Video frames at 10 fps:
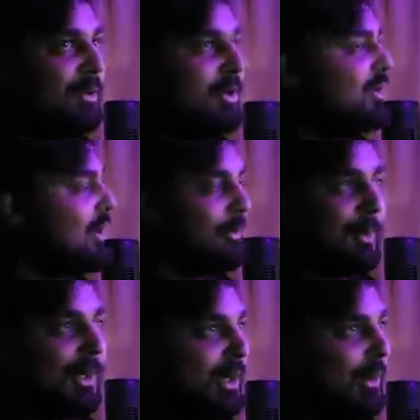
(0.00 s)
You never
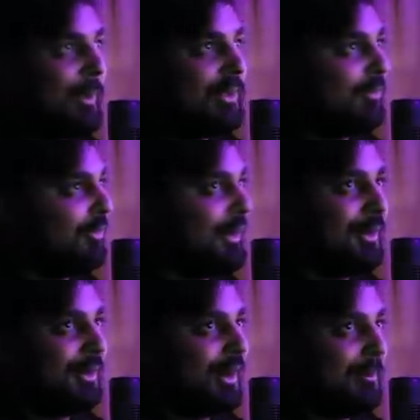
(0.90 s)
really know what the fuck
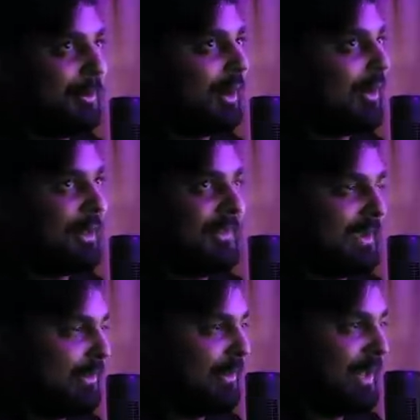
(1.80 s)
you're going to put out on
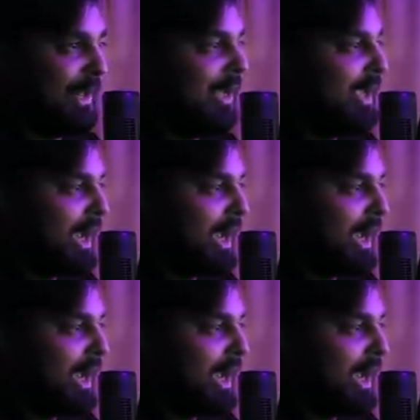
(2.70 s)
the internet,